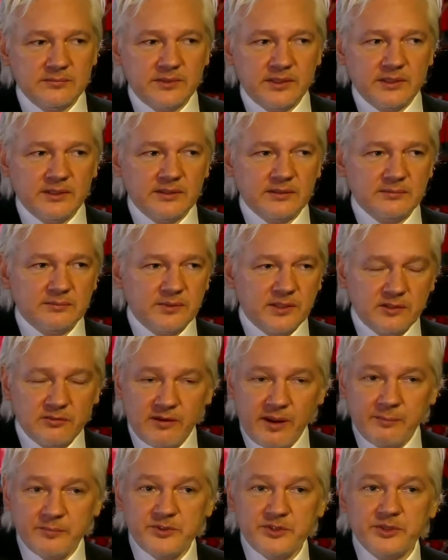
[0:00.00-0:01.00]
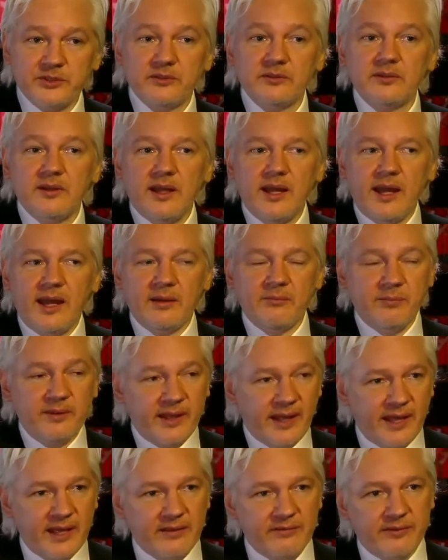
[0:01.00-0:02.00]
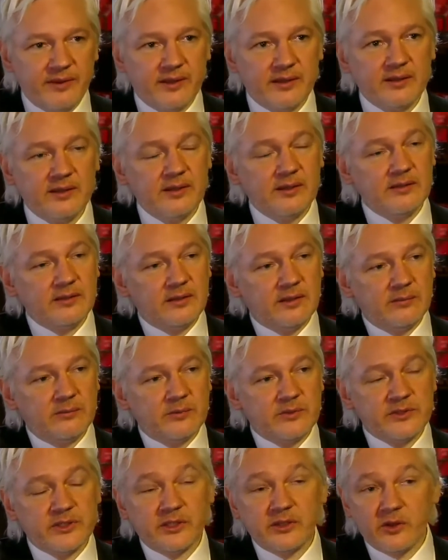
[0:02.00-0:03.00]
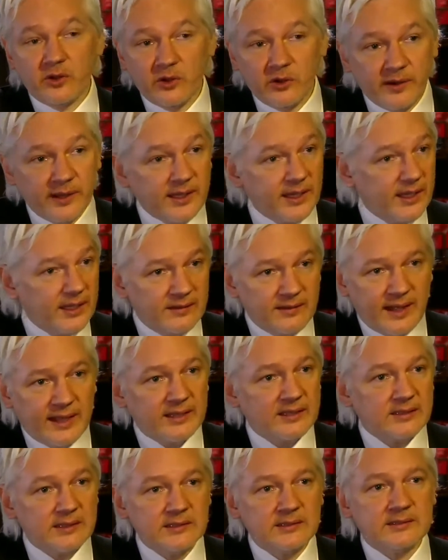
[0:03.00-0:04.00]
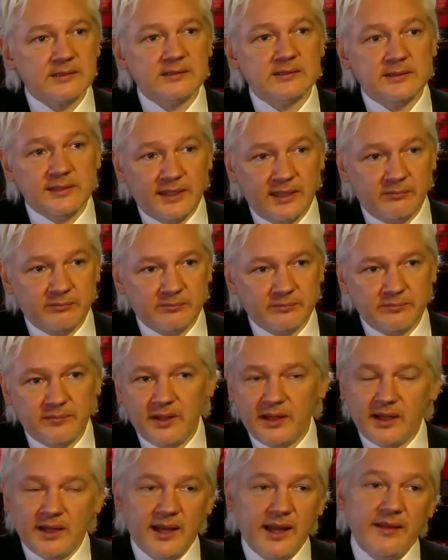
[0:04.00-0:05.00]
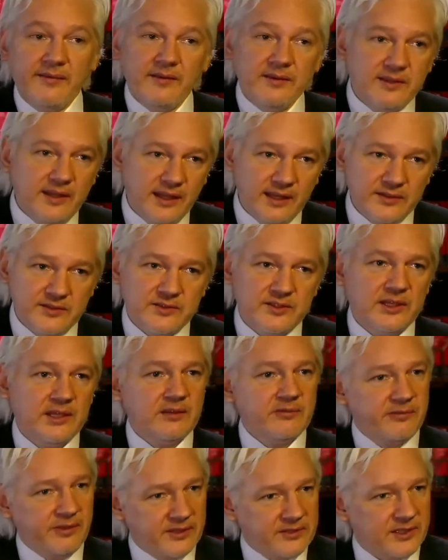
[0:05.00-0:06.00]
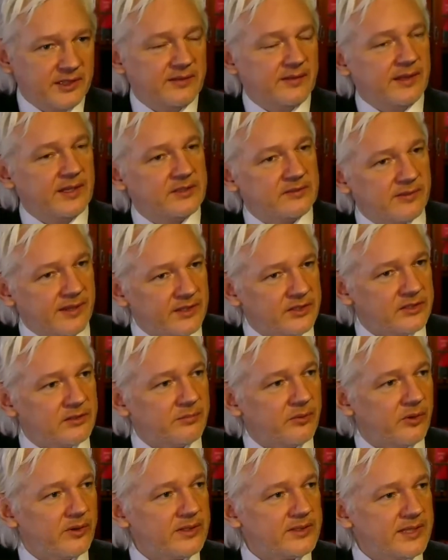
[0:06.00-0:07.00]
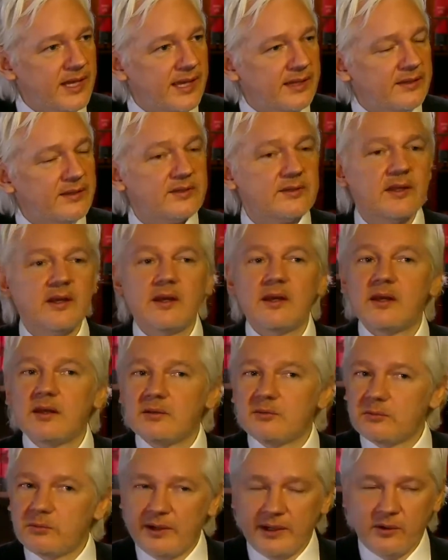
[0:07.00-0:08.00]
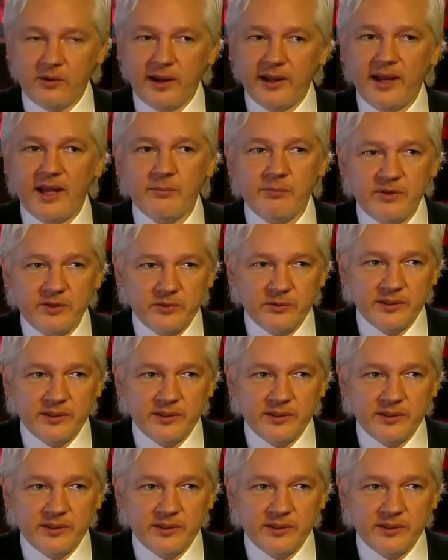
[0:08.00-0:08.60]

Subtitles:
the corruption and behaviour that was occurring in that Clinton team, and the DNC fixing things in relation to Bernie Sanders. We're quite happy